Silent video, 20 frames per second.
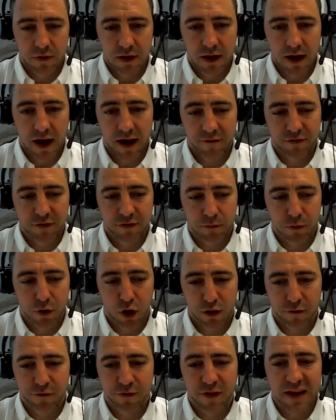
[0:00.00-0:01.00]
have some
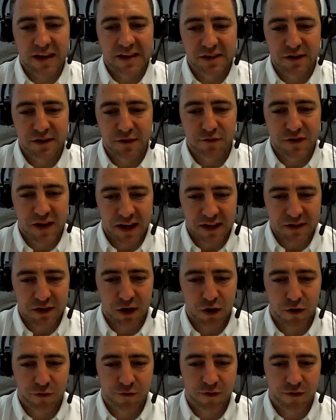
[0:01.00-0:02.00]
kind of things that you've ticked
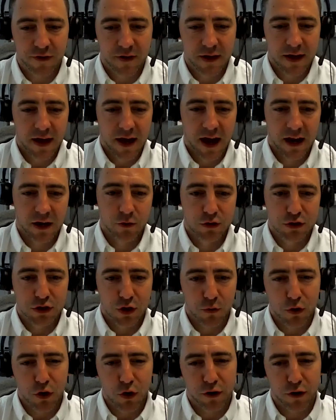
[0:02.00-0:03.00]
off, and
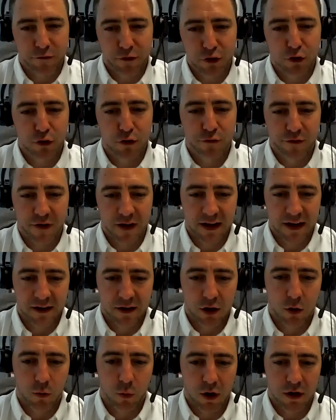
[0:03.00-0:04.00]
also kind of a good feeling that
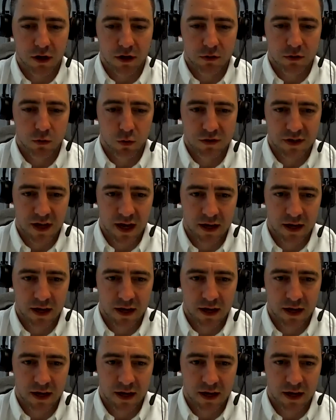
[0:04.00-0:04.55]
you're working towards that